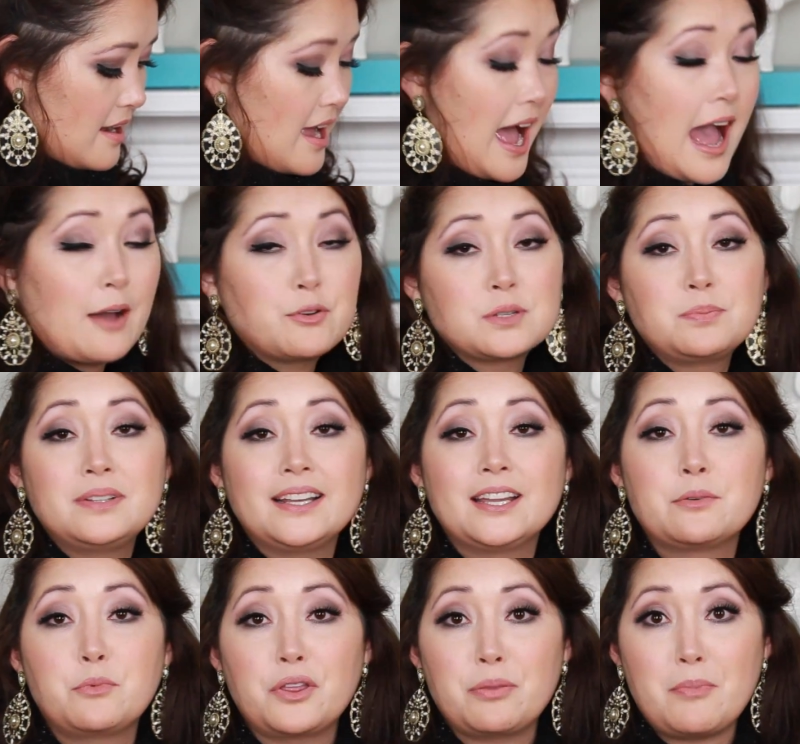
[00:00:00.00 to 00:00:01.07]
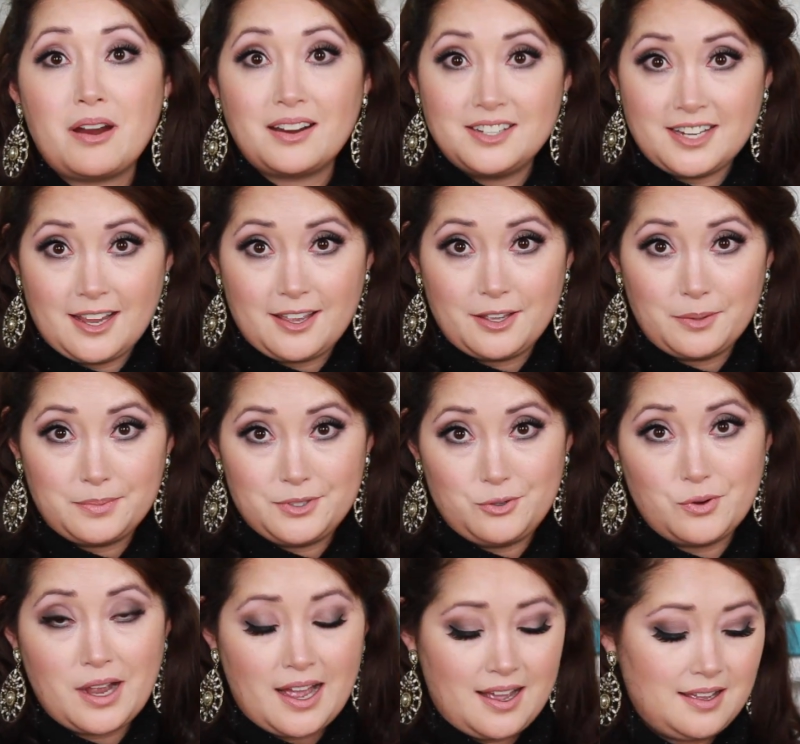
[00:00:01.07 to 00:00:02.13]
I was playing with Marc Jacobs, you
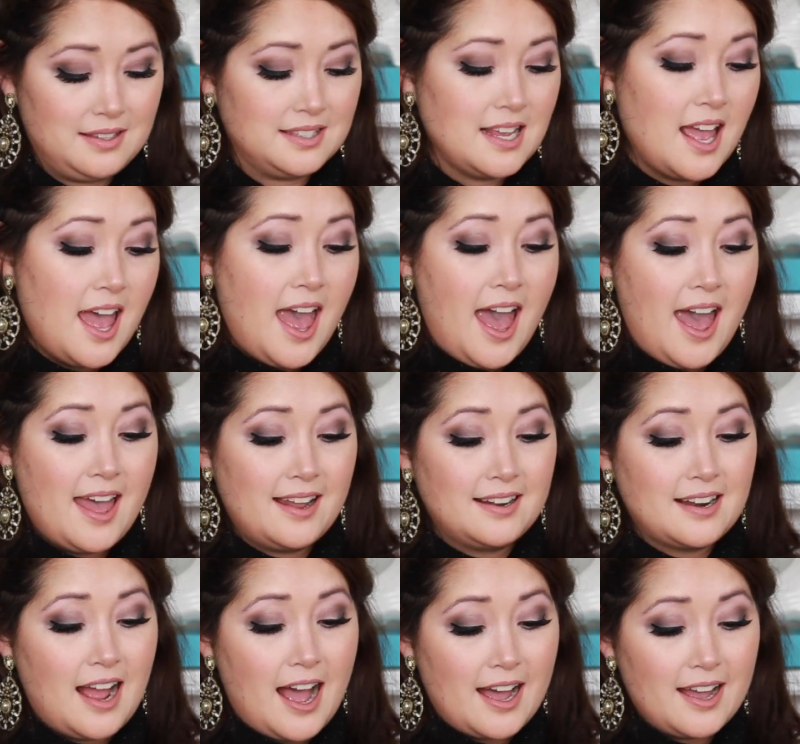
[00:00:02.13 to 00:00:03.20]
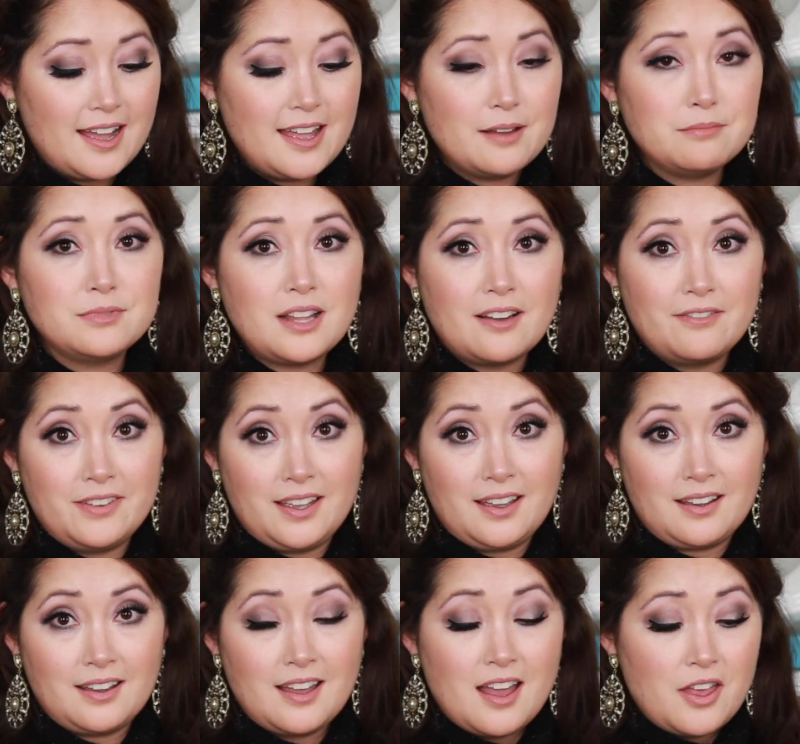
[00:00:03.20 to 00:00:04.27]
guys, and I am
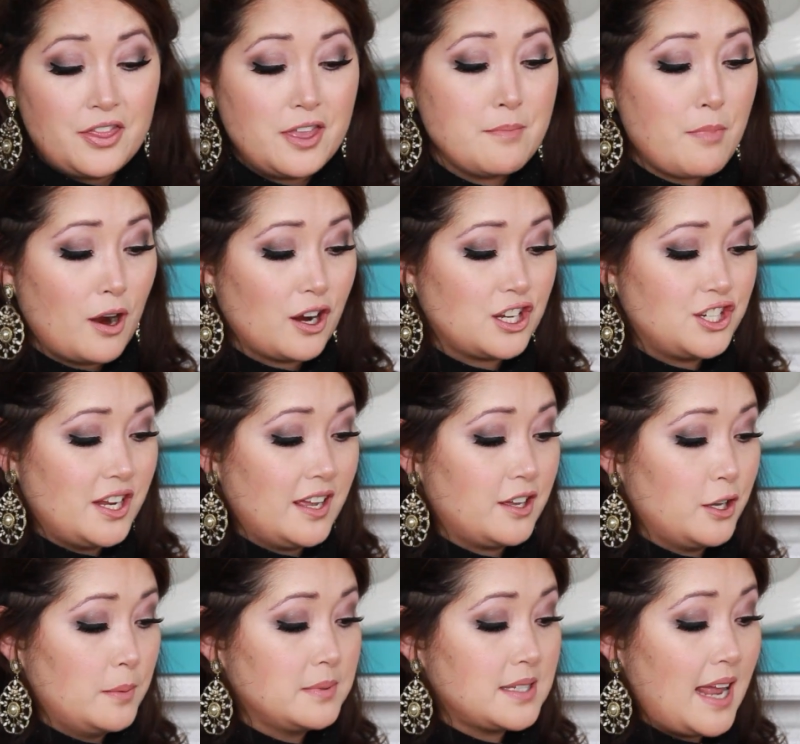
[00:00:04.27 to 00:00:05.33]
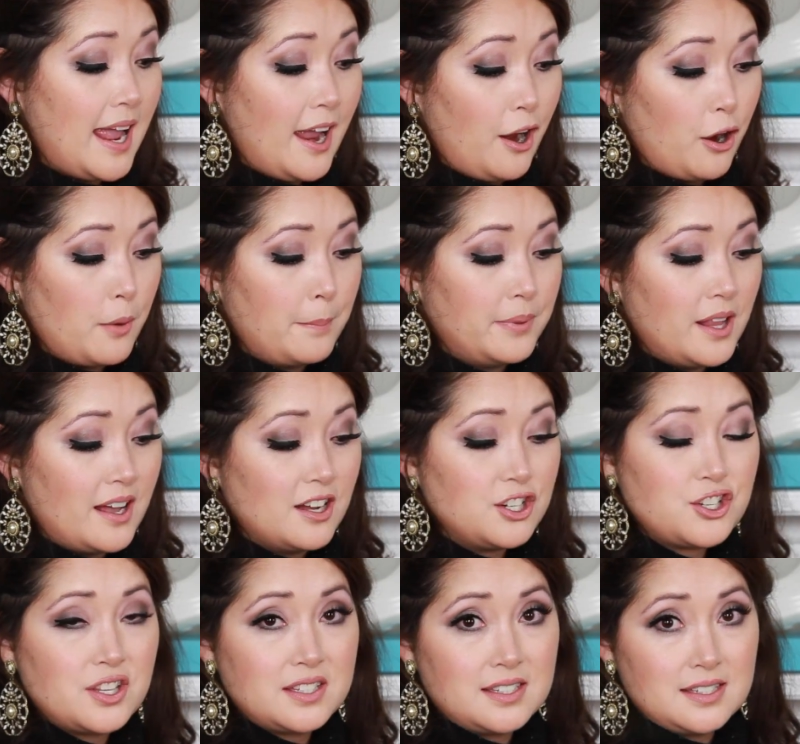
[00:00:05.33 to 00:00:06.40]
loving the Marc Jacobs Air Blush.
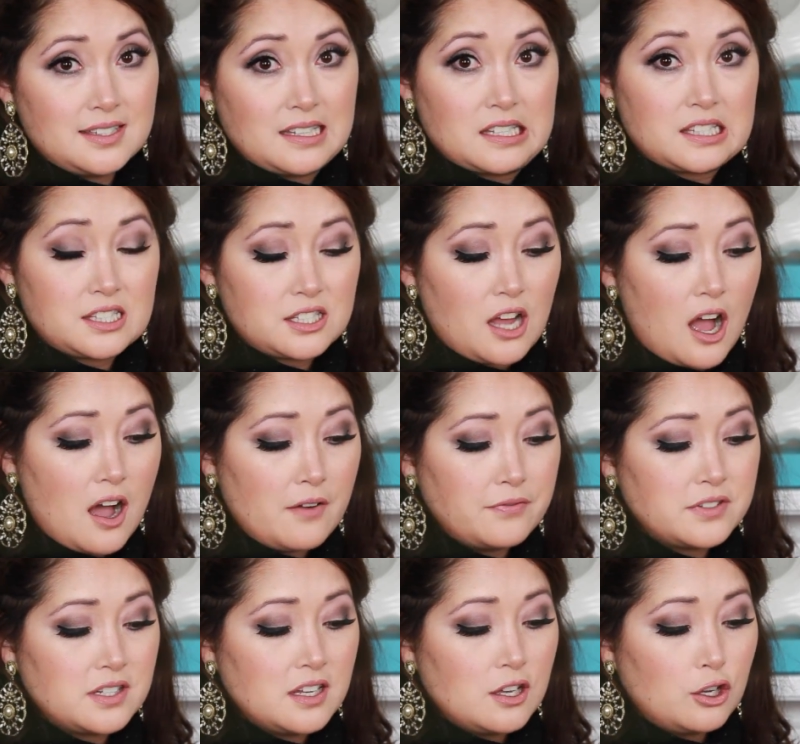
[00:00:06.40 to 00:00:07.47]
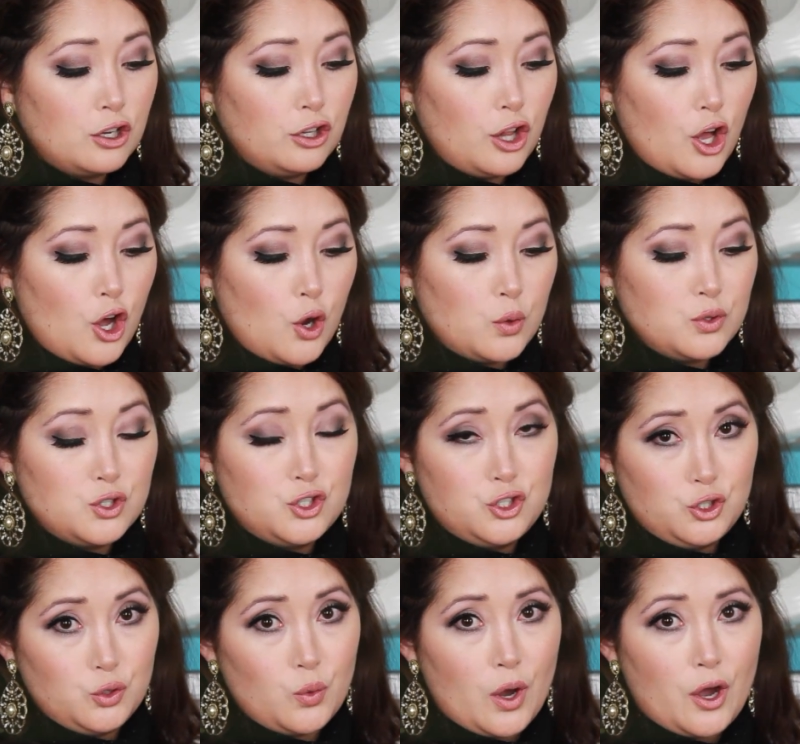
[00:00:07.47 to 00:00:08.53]
This is a soft glow
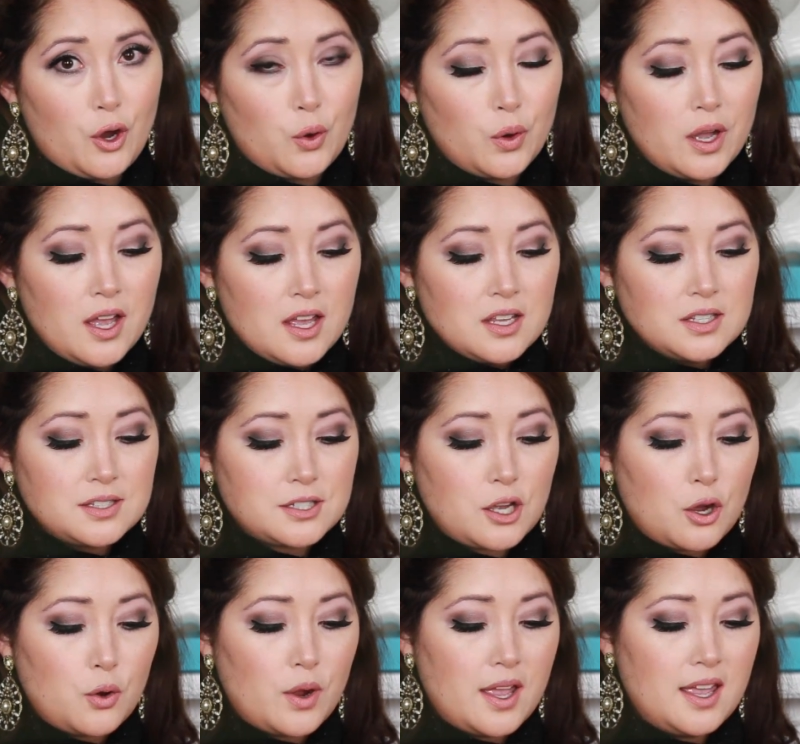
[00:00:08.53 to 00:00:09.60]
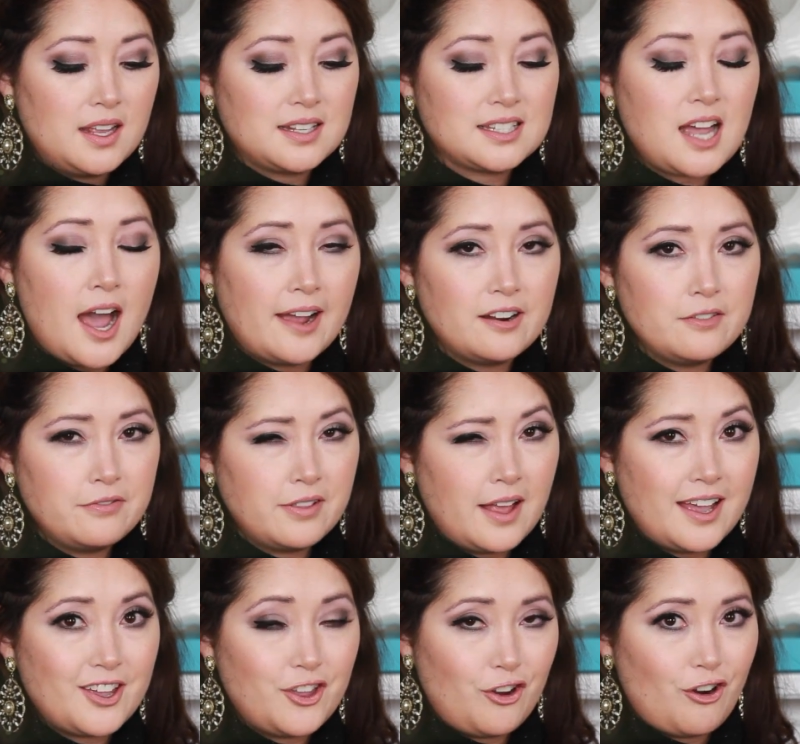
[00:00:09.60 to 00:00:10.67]
duo, so it's kind of
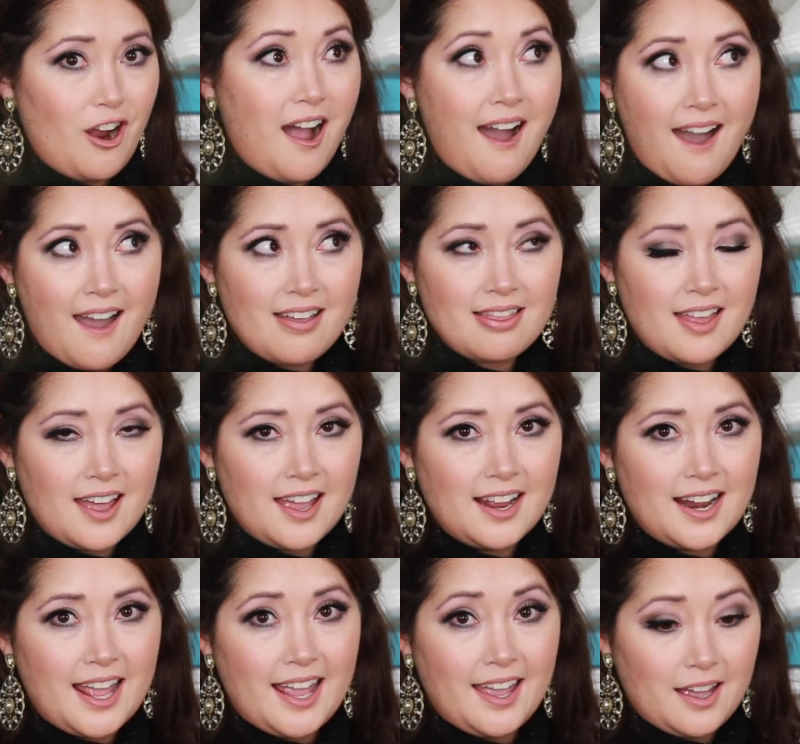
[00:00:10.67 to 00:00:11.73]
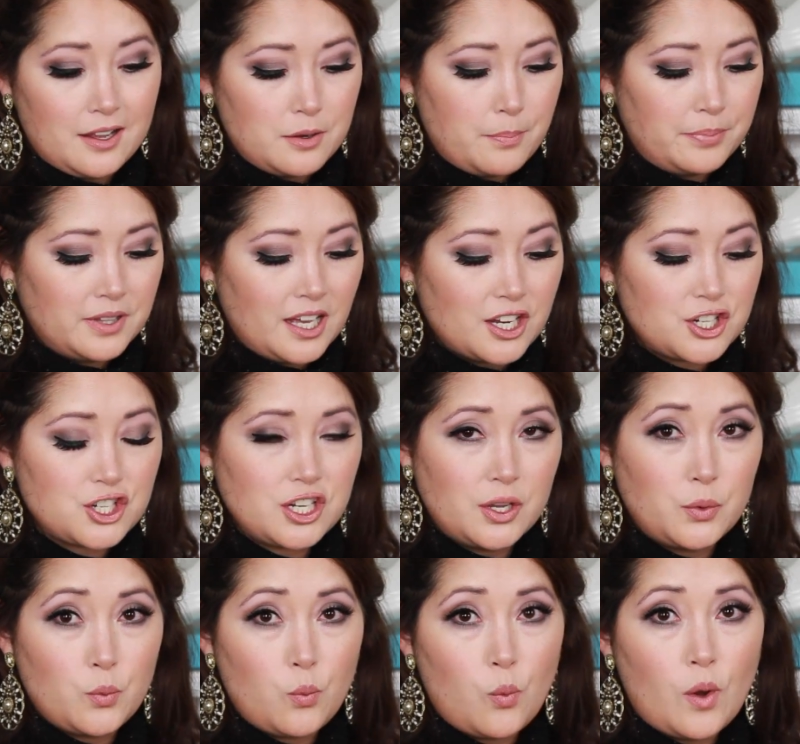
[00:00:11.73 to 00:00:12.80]
like your highlight and blush
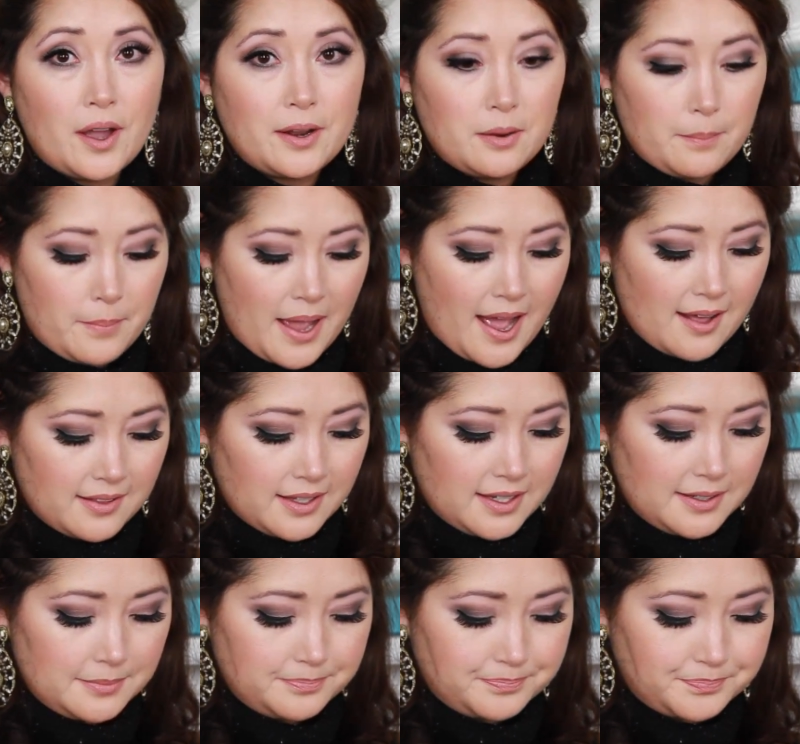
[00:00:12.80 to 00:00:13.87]
in one palette.